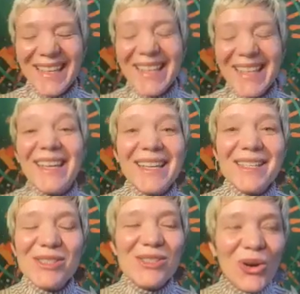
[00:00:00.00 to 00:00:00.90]
It is
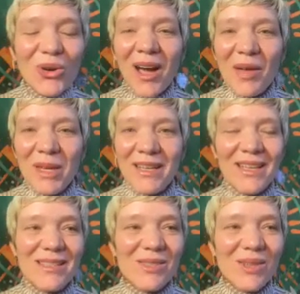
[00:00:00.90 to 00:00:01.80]
so common and
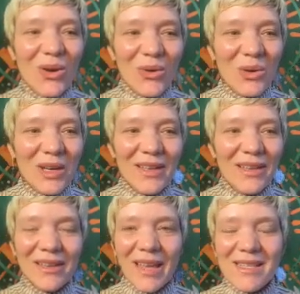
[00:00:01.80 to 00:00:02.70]
it's so
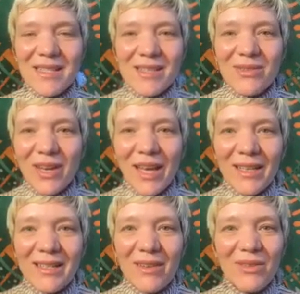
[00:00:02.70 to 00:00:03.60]
easy to
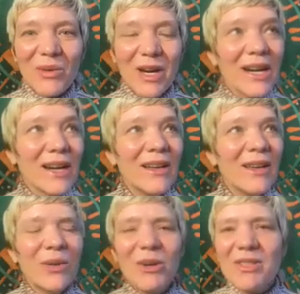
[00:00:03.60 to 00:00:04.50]
find everywhere.
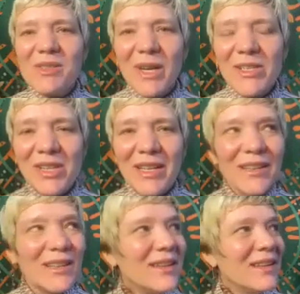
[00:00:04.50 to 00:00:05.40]
We were just
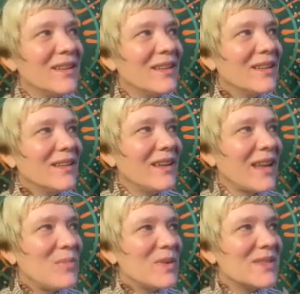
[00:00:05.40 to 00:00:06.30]
watching an
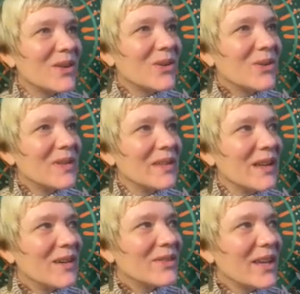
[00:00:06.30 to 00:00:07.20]
episode
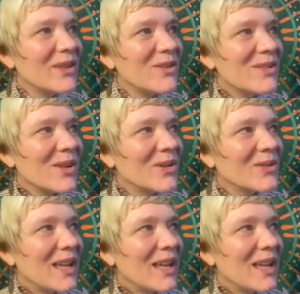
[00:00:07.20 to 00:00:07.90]
of Yellowstone